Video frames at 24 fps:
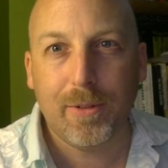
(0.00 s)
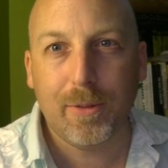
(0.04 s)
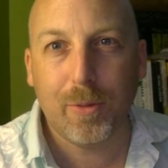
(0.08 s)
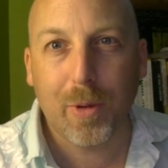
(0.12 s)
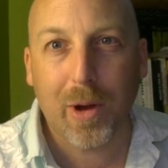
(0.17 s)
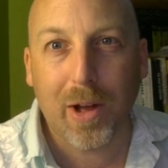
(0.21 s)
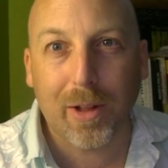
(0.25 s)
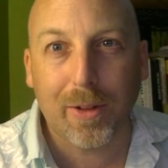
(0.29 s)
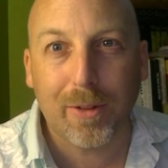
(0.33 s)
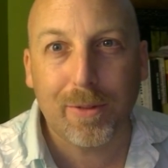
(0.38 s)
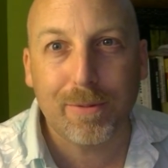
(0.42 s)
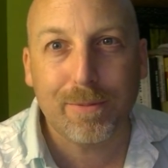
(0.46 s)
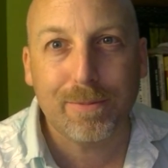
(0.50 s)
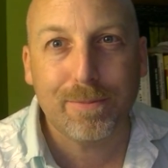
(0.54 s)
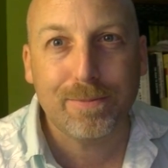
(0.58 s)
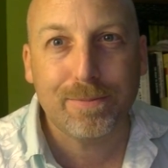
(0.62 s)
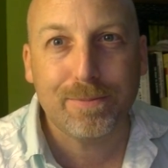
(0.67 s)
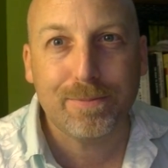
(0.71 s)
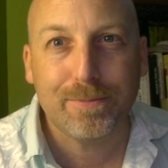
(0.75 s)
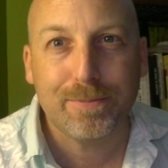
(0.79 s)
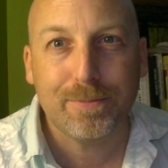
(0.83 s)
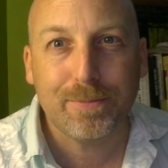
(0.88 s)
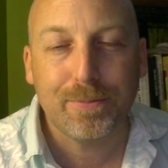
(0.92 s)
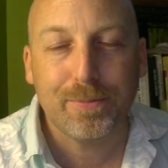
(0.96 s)
Well,
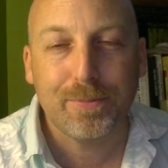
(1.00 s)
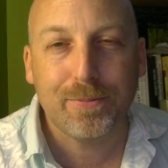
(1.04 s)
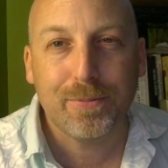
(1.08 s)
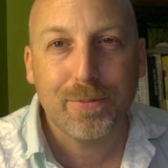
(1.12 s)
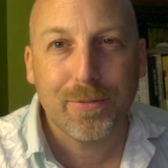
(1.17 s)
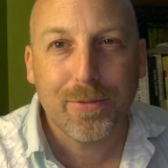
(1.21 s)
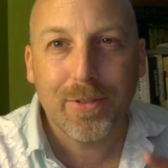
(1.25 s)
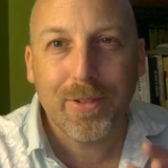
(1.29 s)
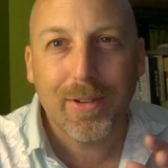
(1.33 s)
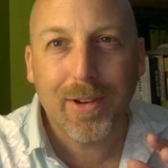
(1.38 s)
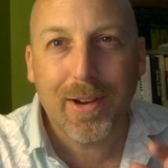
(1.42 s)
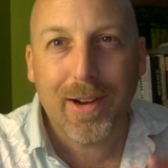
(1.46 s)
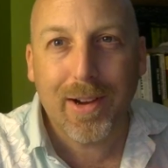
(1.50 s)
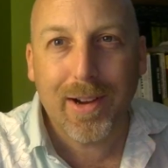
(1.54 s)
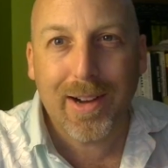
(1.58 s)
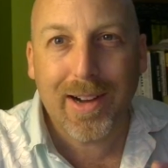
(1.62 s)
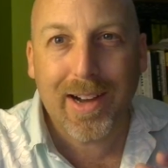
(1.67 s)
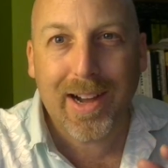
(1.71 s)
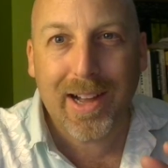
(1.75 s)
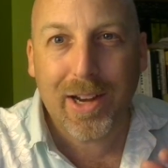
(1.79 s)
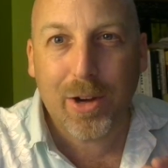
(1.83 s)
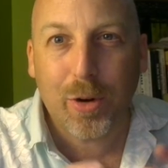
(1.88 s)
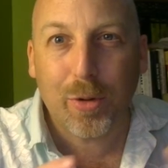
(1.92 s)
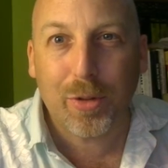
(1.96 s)

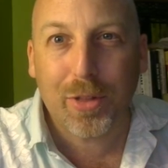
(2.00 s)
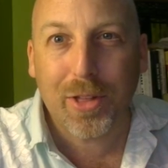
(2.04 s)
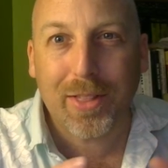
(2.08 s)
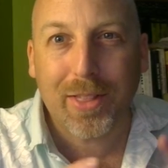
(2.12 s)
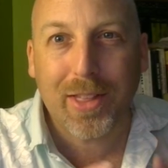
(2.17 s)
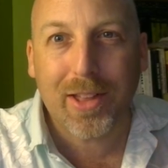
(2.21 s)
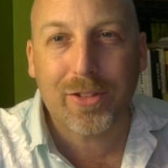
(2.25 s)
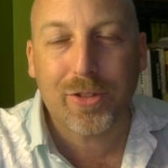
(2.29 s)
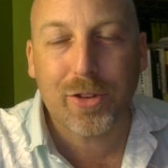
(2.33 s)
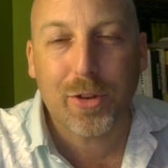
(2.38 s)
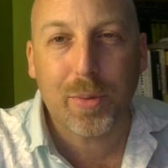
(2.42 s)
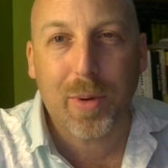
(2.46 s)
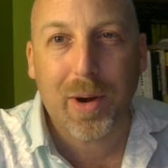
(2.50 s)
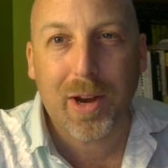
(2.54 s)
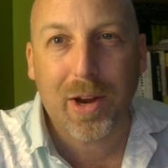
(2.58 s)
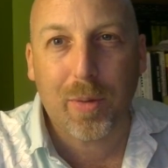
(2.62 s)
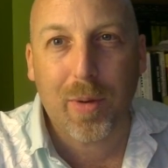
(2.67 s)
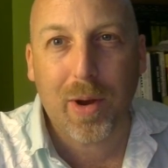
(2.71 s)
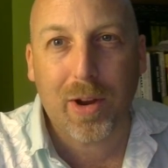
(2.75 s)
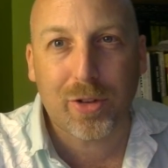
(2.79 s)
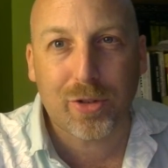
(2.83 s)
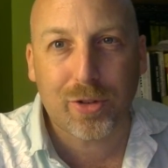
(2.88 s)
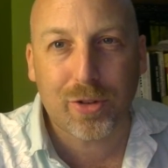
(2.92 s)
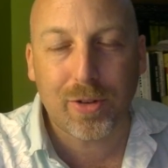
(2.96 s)
I don't think that's the right
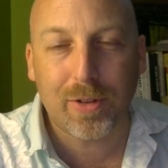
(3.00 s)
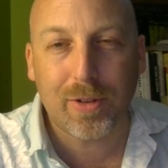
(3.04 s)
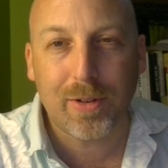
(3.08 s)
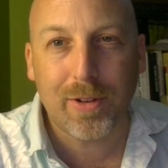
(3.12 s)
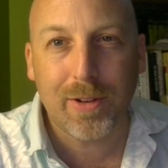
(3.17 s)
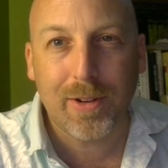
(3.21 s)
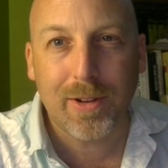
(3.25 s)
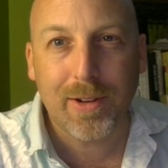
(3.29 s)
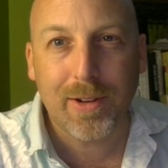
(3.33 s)
question.